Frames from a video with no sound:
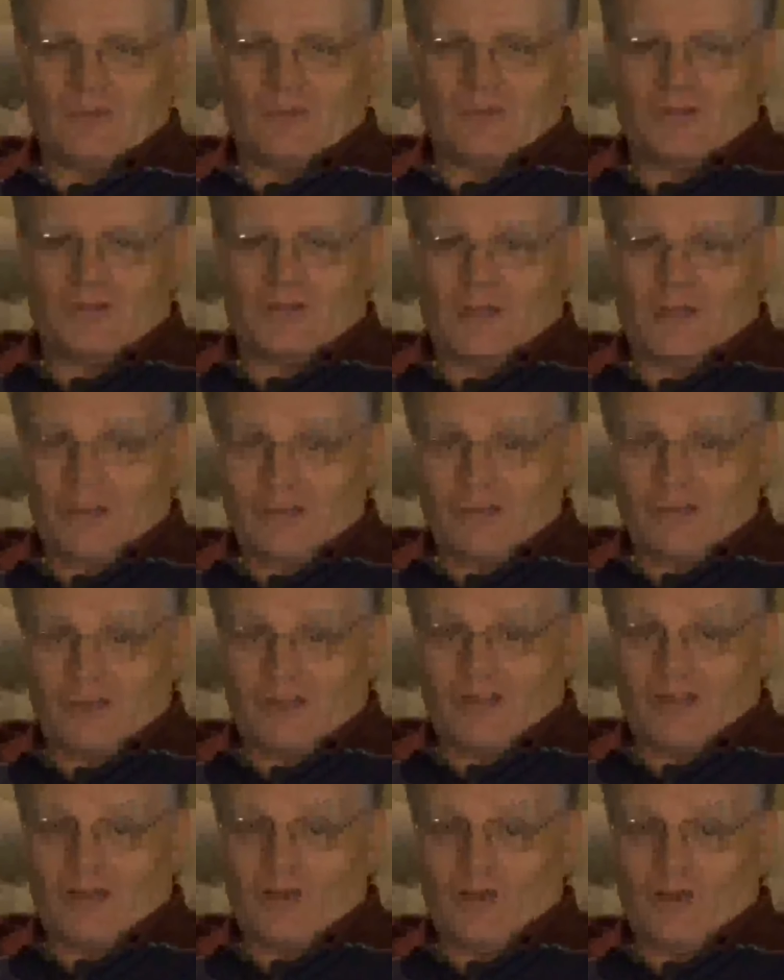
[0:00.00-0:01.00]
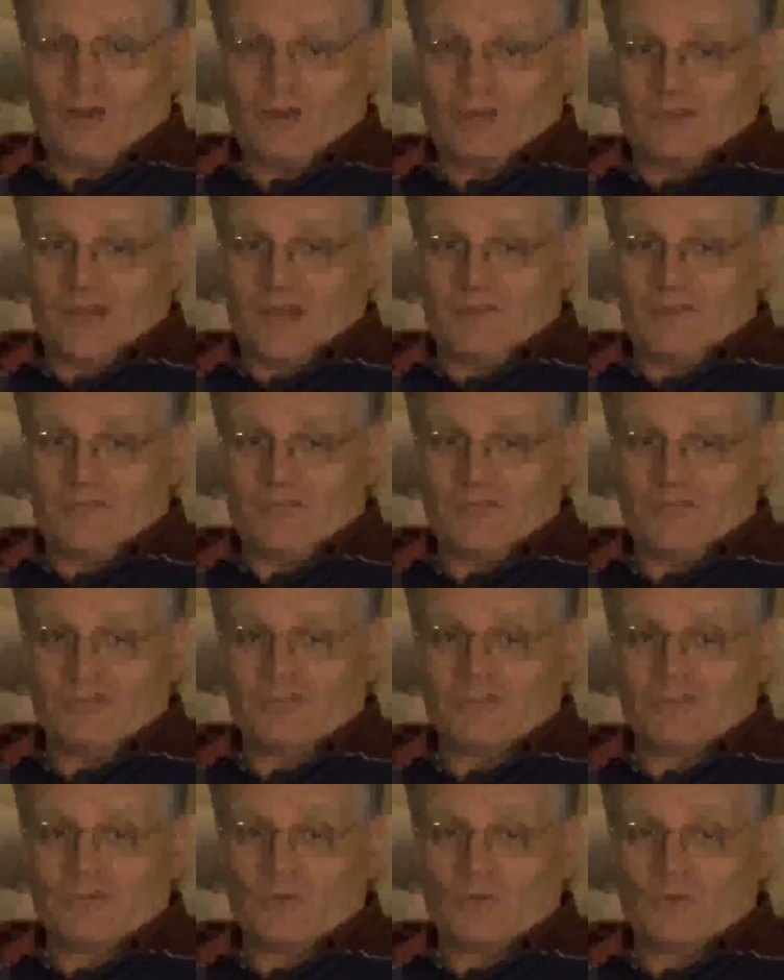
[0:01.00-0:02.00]
going to take a long time. First
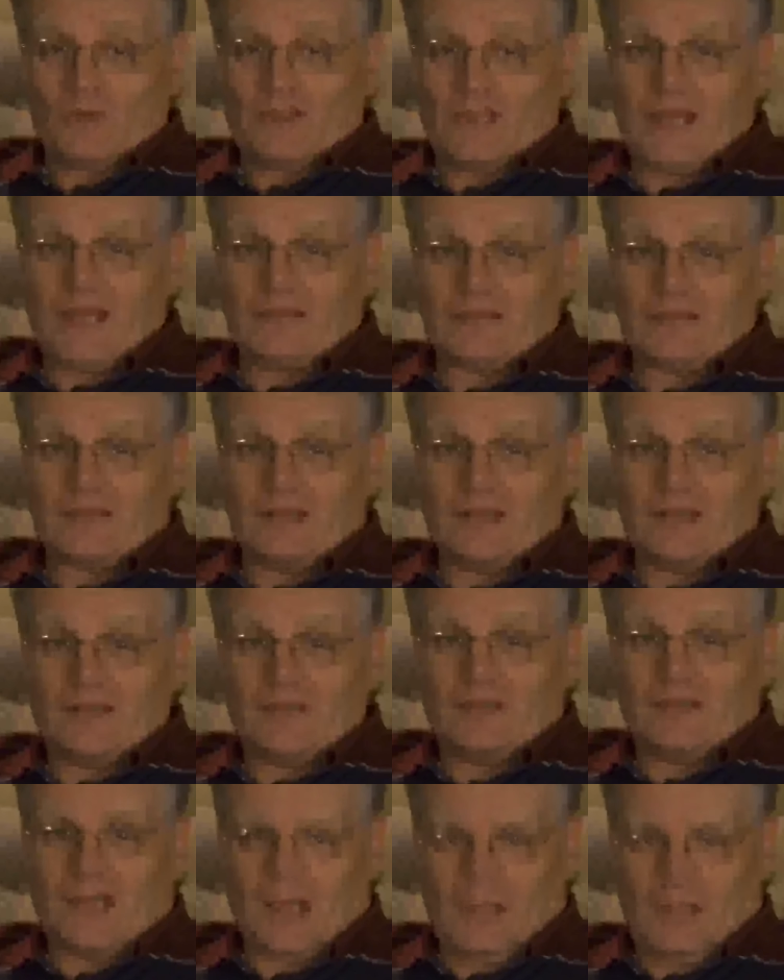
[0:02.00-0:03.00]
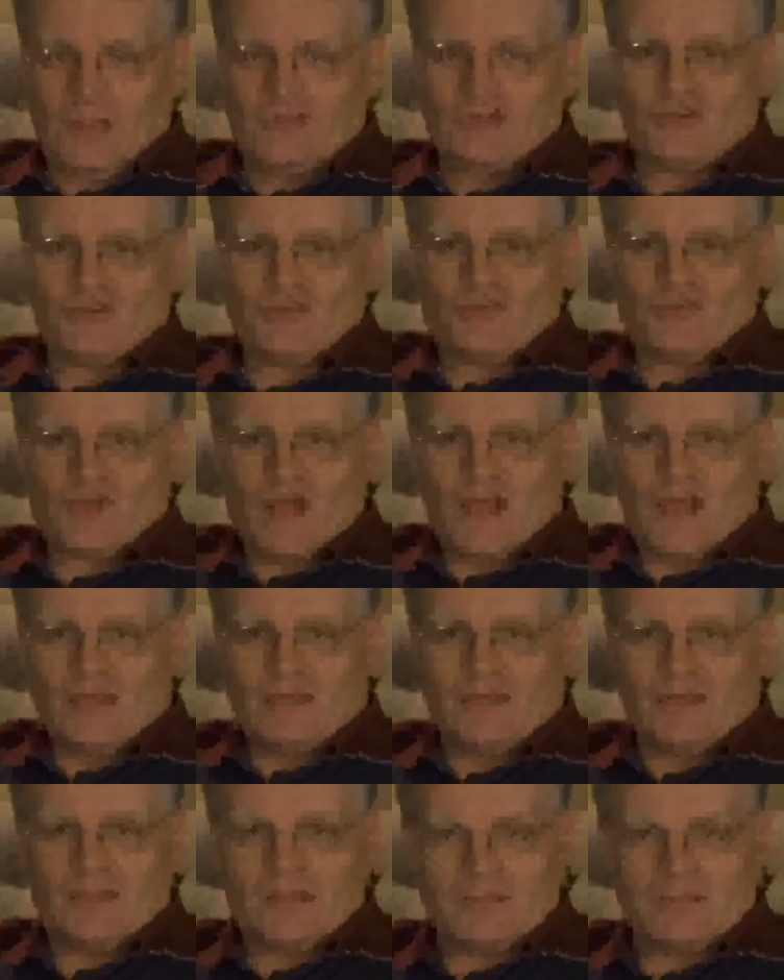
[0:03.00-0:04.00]
of all, he had to get in the cage and ride
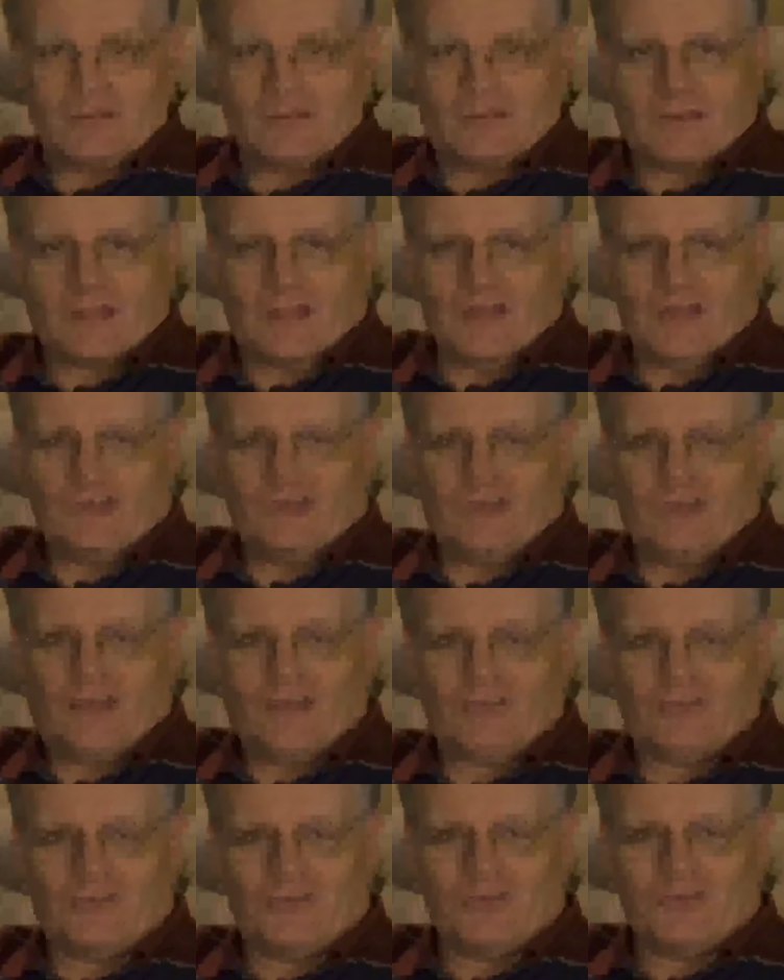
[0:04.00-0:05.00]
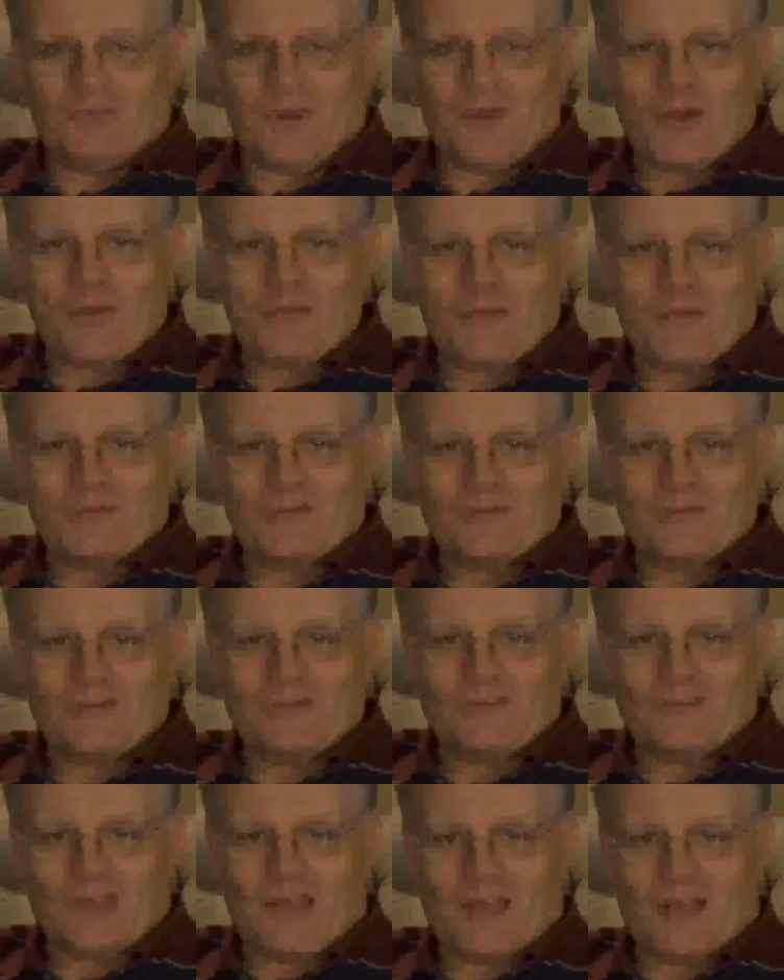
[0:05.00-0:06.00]
the cage down to the bottom of the
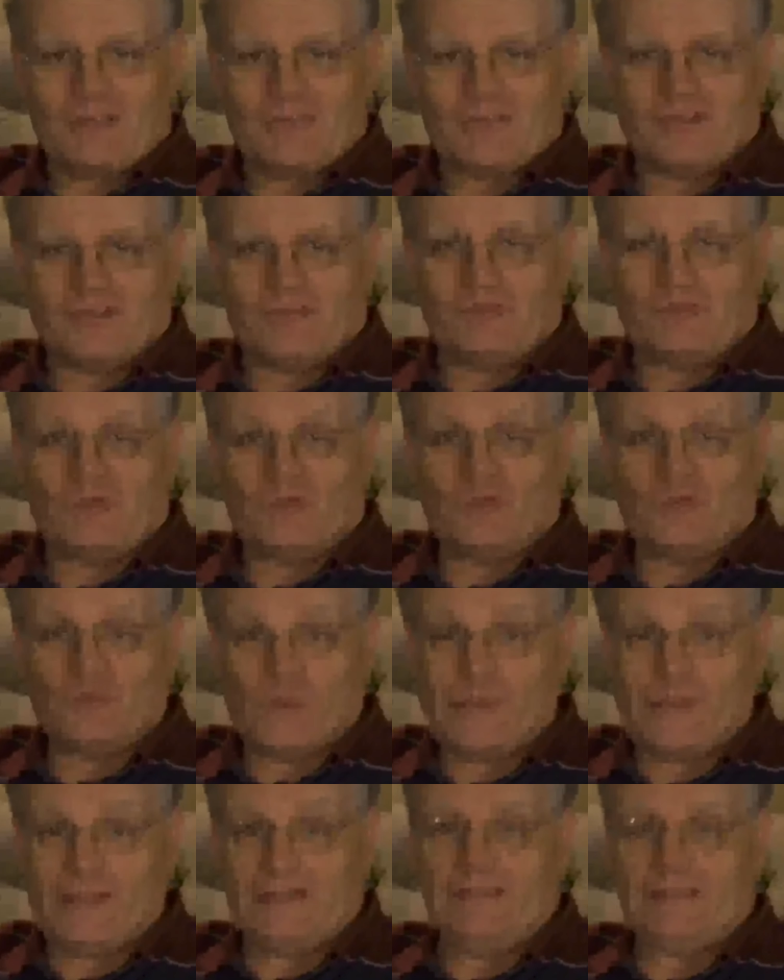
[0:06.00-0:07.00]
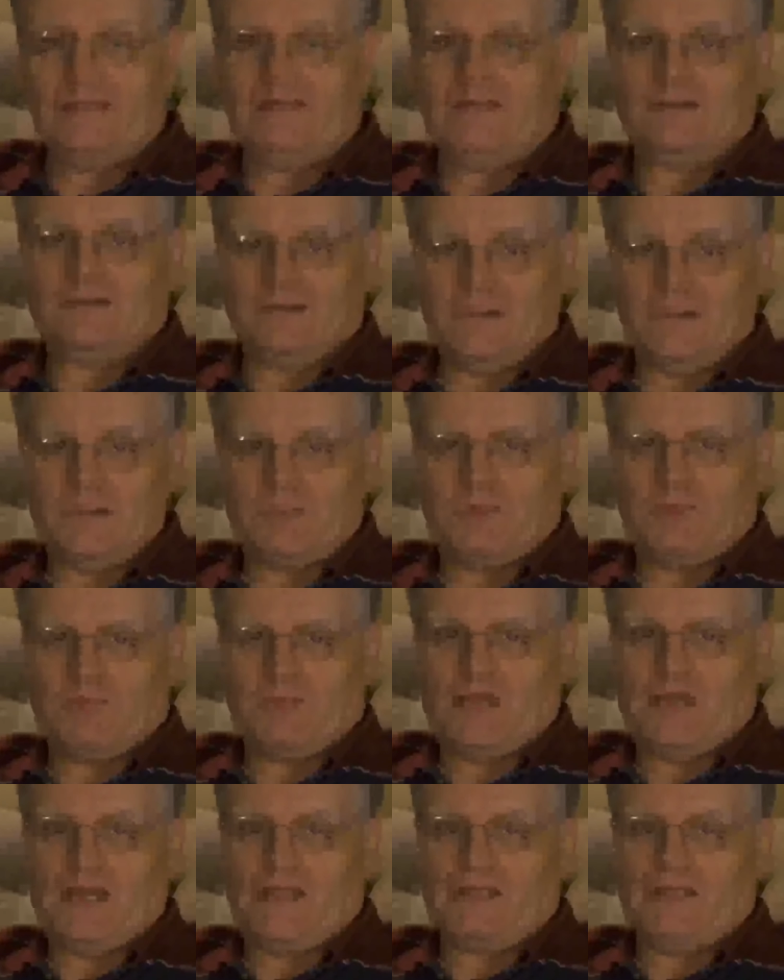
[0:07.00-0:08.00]
shaft, and it was a really deep
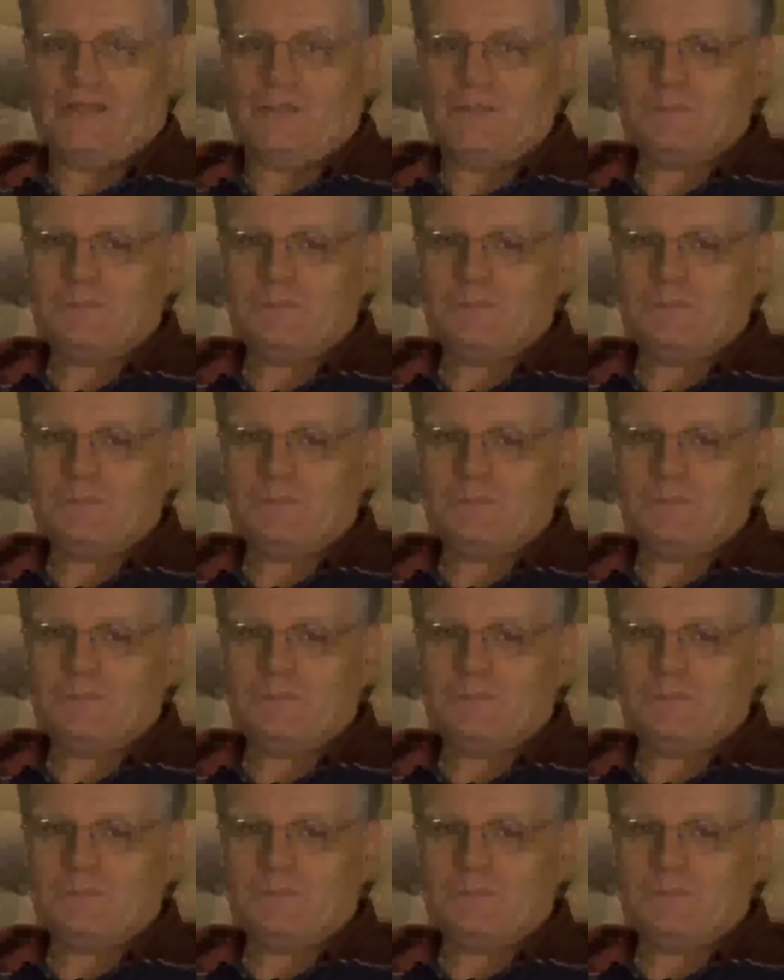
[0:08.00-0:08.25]
mine.